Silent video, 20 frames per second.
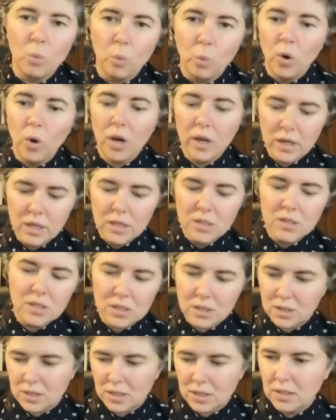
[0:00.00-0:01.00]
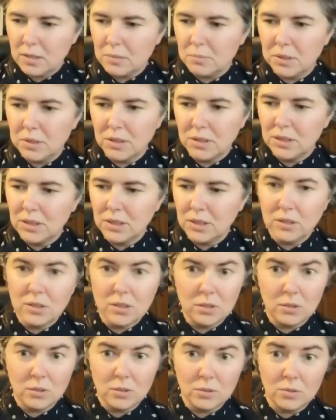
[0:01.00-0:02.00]
What is sustainability
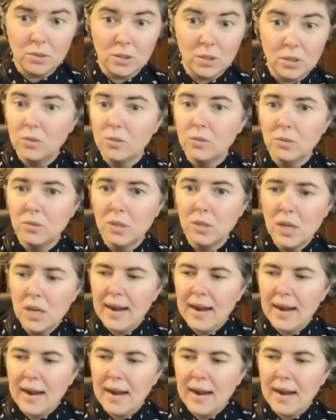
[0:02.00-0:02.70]
to you?